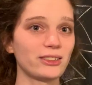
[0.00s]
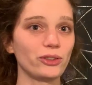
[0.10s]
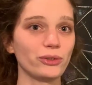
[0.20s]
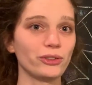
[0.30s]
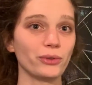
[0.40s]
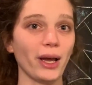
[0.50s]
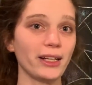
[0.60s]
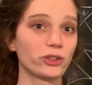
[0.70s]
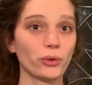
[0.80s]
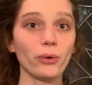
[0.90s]
due to a
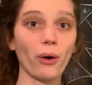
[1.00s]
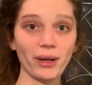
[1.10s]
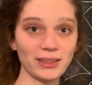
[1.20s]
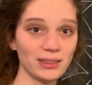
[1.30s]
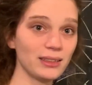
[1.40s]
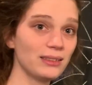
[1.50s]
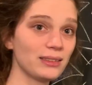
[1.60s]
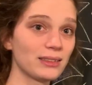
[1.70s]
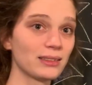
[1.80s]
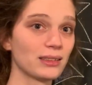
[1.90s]
true
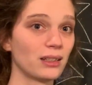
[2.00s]
coincidence,